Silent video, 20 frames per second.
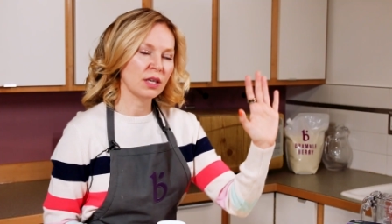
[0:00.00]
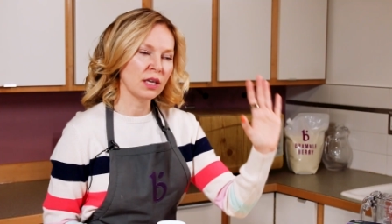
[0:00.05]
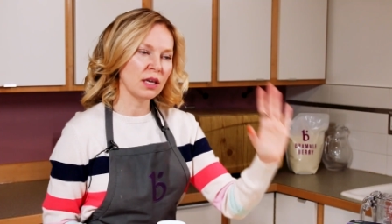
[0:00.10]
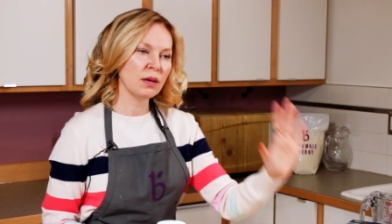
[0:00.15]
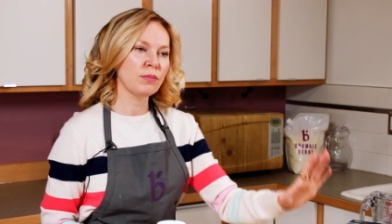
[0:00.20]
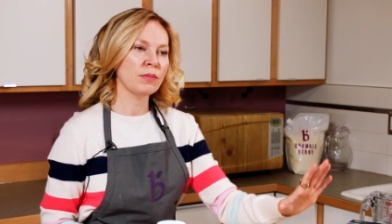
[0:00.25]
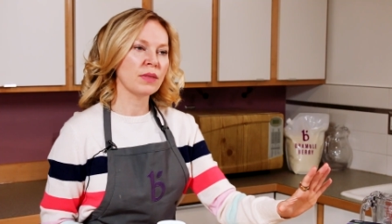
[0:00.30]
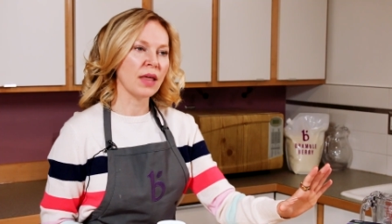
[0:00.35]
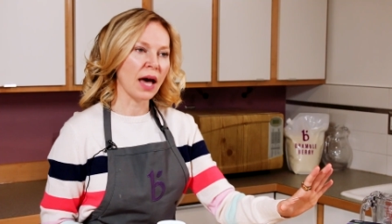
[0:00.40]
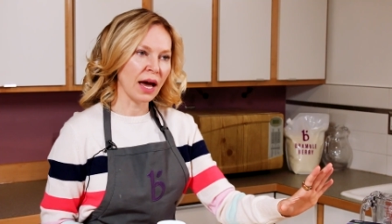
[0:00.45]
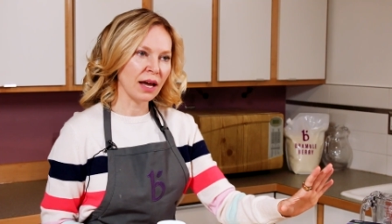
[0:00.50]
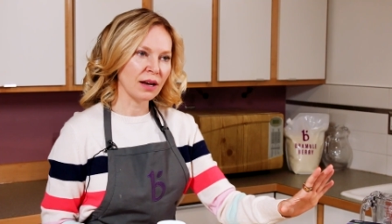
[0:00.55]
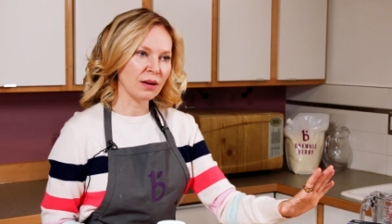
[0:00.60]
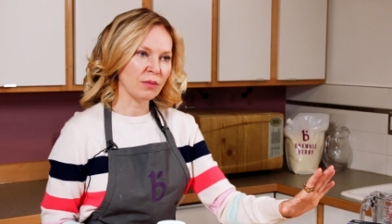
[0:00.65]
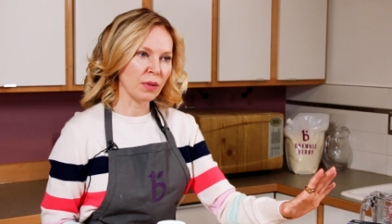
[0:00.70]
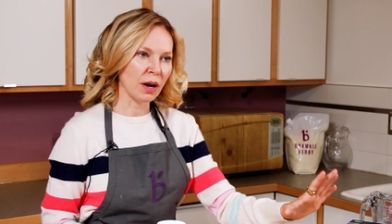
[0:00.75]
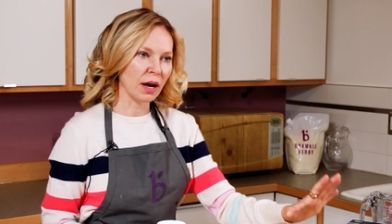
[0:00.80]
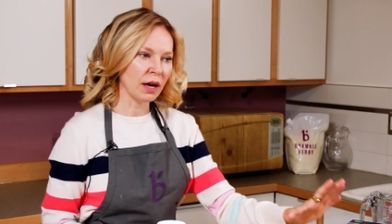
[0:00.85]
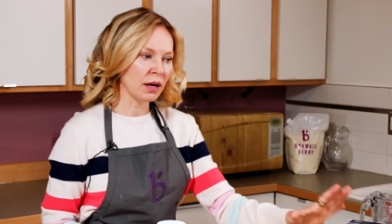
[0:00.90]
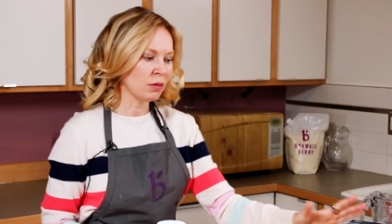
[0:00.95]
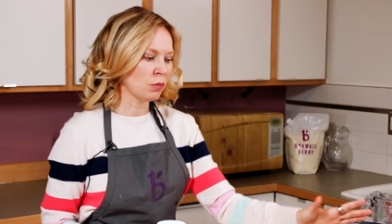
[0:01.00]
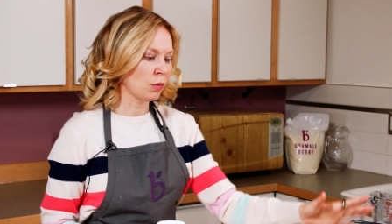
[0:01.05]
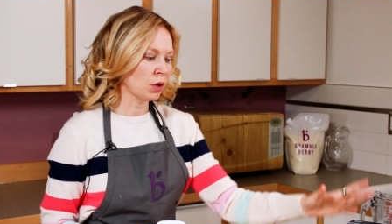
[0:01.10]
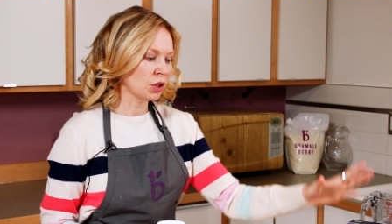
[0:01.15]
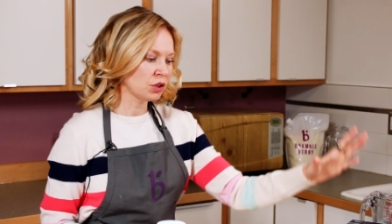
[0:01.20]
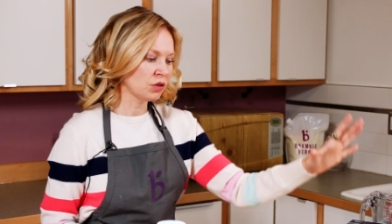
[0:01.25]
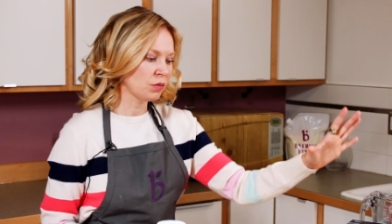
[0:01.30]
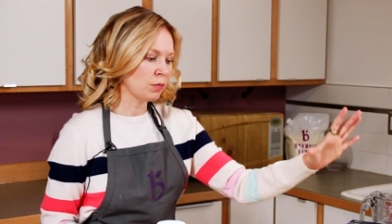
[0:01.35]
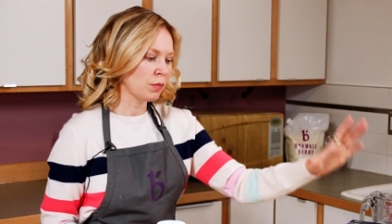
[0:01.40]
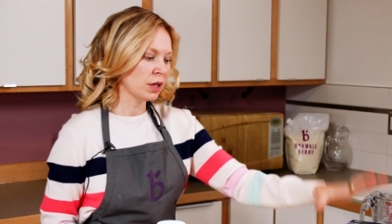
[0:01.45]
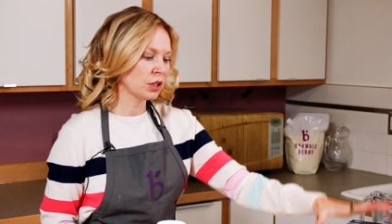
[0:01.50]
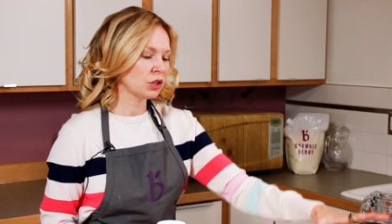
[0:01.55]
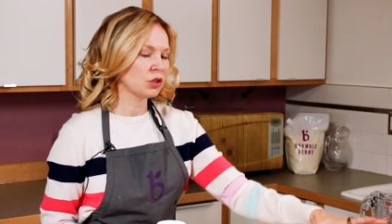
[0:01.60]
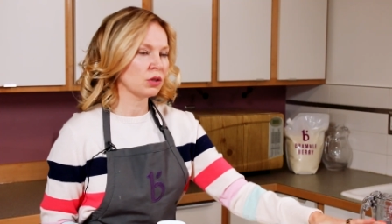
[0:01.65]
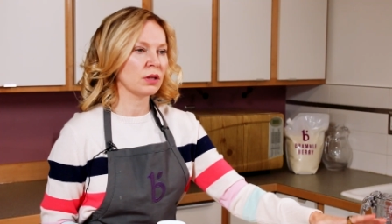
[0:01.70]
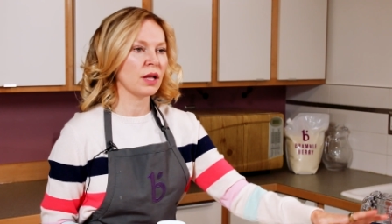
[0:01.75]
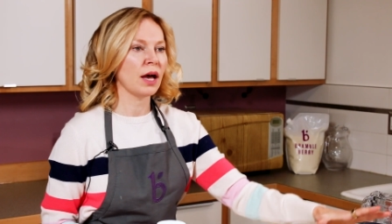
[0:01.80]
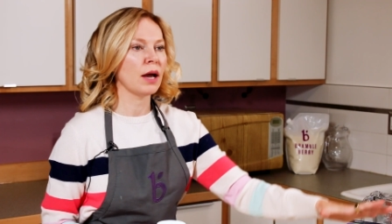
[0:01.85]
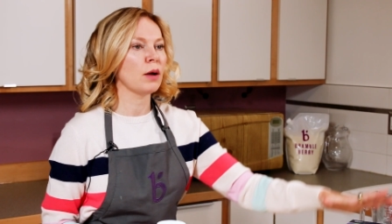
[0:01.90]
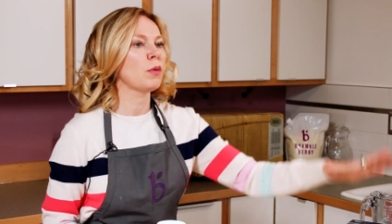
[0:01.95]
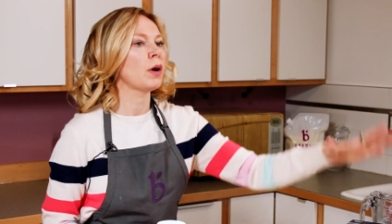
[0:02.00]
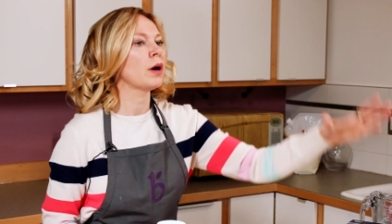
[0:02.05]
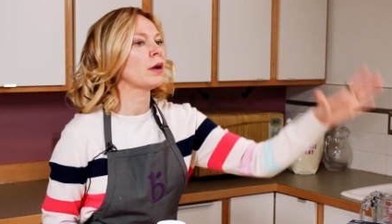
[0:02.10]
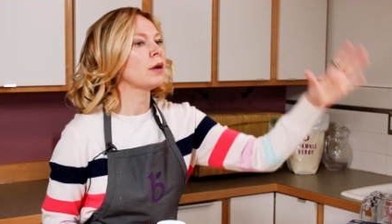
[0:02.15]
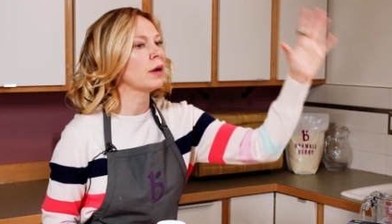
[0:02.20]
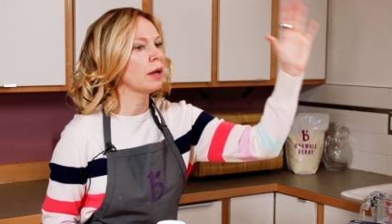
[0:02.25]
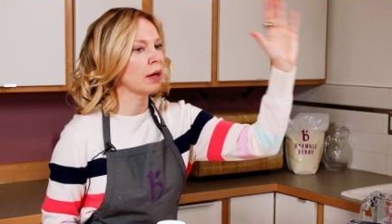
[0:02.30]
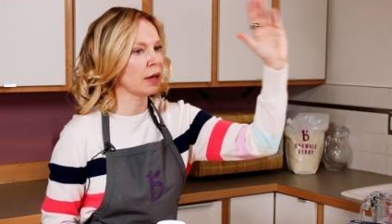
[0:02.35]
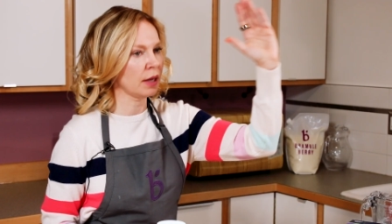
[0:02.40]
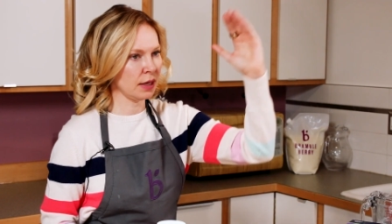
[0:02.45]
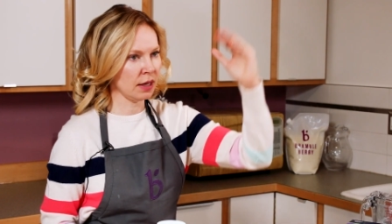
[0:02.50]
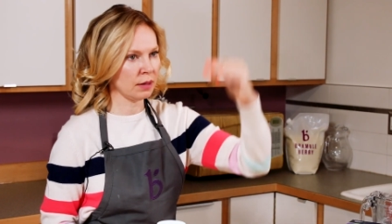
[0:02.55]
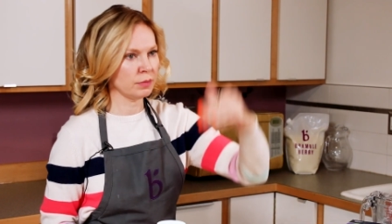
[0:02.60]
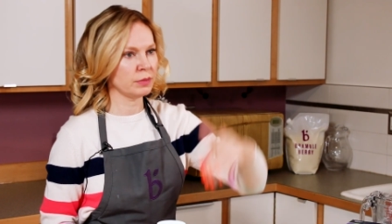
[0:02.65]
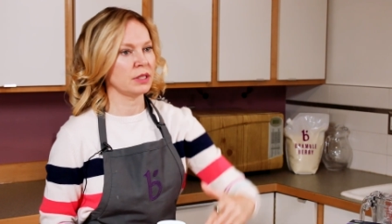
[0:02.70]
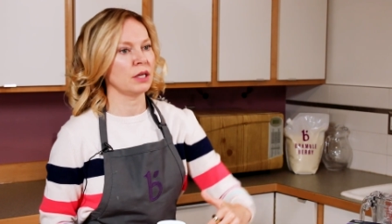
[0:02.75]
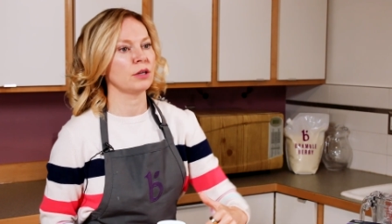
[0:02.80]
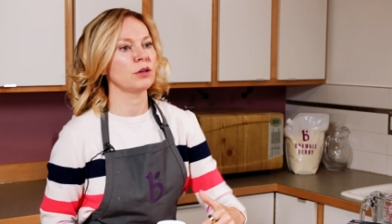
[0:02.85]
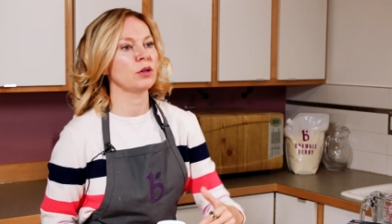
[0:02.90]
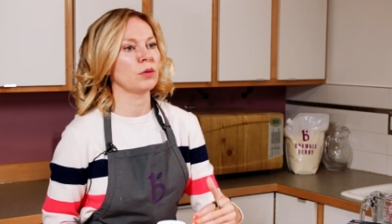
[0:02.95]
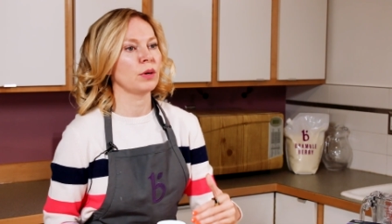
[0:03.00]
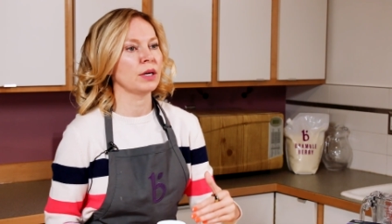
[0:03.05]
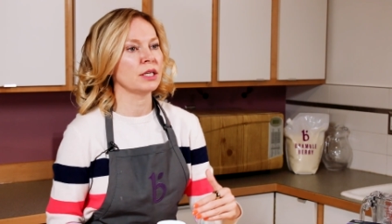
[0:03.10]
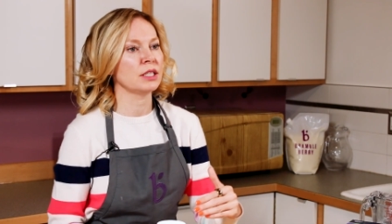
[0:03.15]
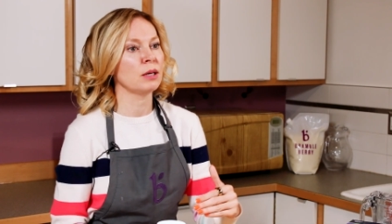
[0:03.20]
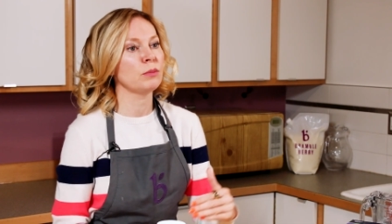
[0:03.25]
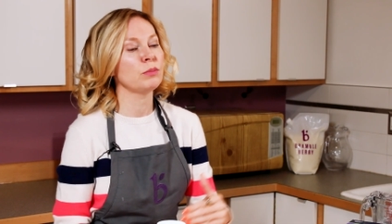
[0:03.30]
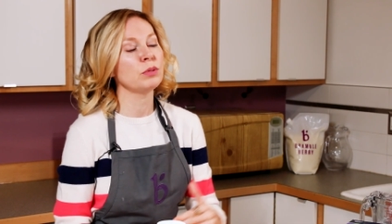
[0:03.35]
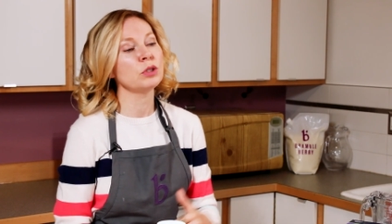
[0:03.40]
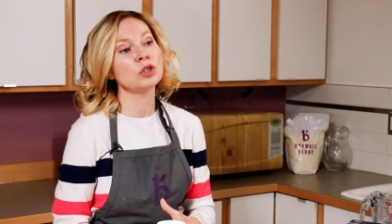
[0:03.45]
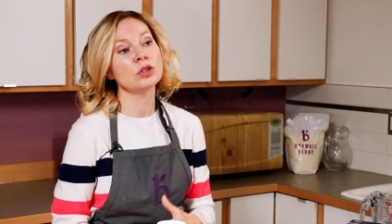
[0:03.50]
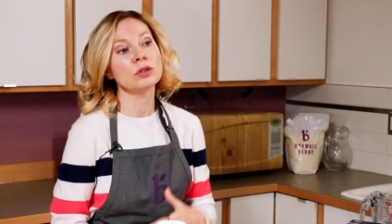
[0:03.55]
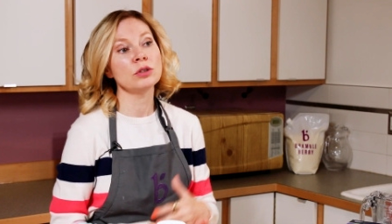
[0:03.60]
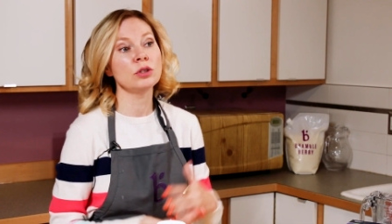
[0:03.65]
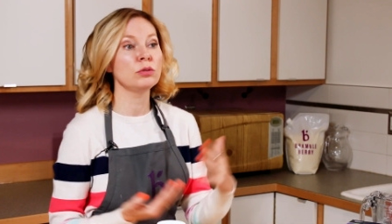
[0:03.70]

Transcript: keep that in mind. Once you mix your lye water and it comes down to the right temperature,